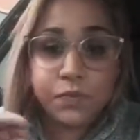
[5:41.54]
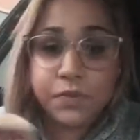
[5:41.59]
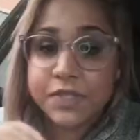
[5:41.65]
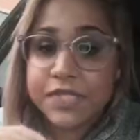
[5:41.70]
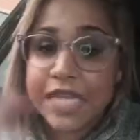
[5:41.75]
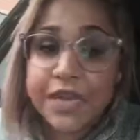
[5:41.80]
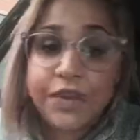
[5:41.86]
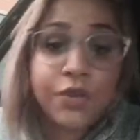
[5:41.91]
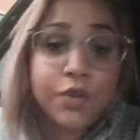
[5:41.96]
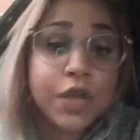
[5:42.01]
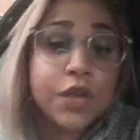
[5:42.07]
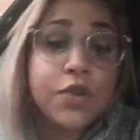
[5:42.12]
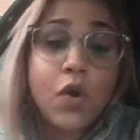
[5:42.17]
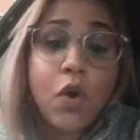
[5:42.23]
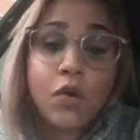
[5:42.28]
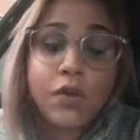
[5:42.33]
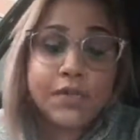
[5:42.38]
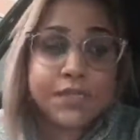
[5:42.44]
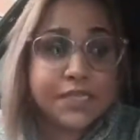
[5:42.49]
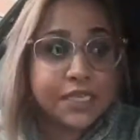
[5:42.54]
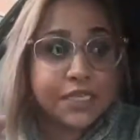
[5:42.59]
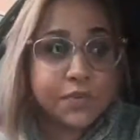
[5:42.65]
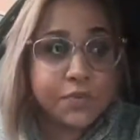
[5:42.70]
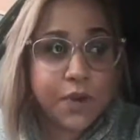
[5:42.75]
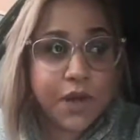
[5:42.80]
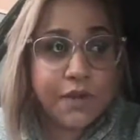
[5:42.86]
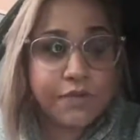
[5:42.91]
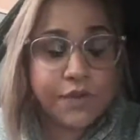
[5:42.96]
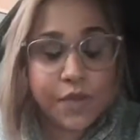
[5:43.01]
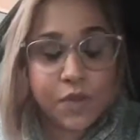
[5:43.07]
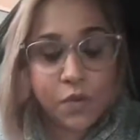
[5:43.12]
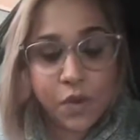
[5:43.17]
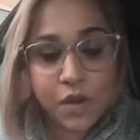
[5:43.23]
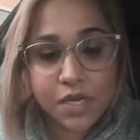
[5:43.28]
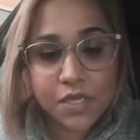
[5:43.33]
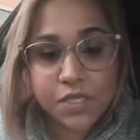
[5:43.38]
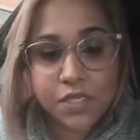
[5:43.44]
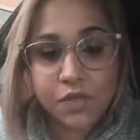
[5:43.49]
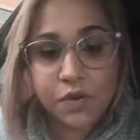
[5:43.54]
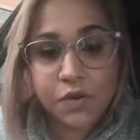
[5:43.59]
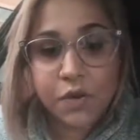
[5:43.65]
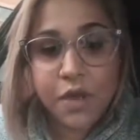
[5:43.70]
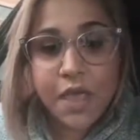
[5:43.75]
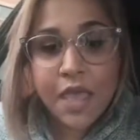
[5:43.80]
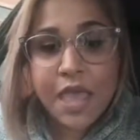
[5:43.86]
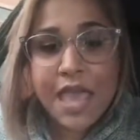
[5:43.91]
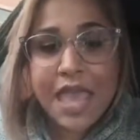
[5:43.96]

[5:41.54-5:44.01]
send your condolences, whatever you want to do,